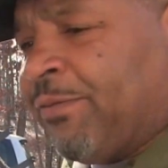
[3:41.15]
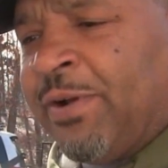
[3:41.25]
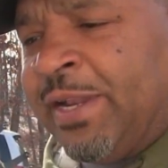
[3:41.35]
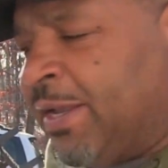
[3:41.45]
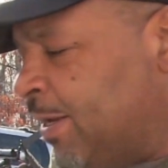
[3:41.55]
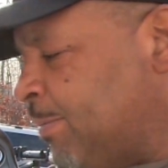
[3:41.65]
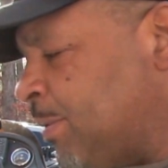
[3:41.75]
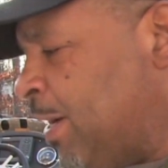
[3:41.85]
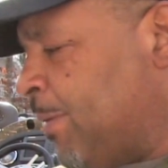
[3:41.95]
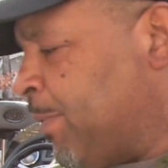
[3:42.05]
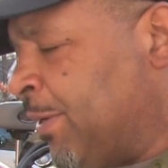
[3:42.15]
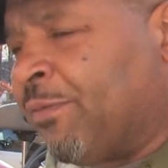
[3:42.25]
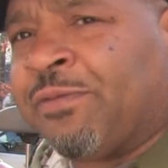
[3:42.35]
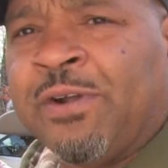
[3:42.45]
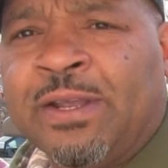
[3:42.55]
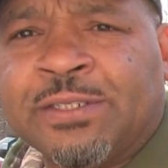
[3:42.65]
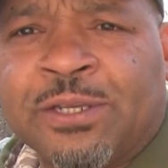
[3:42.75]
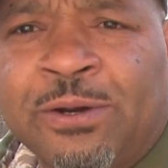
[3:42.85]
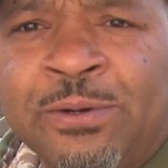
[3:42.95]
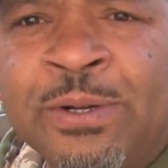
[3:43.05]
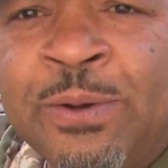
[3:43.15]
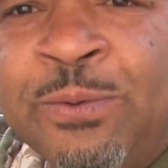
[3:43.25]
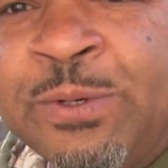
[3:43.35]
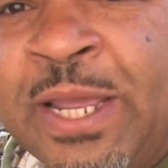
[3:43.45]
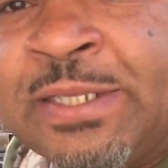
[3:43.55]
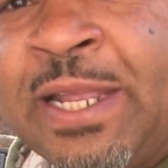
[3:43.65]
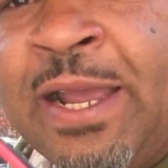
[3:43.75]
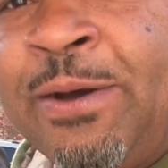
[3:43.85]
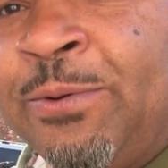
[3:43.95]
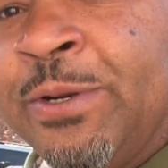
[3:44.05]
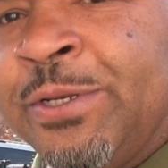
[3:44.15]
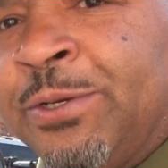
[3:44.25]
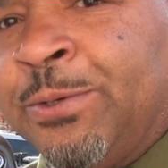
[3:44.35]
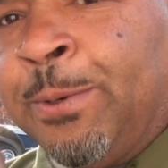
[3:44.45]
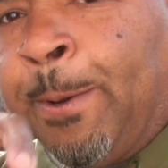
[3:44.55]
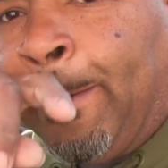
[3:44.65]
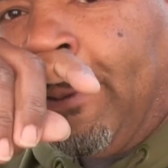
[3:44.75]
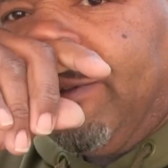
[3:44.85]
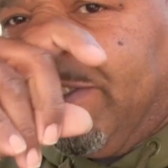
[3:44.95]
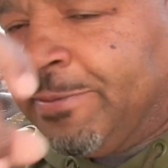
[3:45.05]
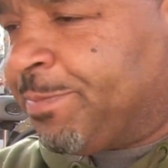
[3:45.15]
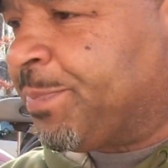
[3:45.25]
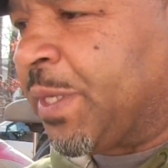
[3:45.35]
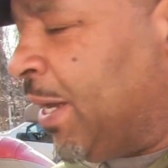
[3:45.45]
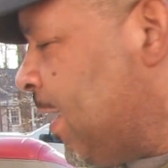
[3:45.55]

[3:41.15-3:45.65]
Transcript: the front end up, up in the front. So next thing I want to do,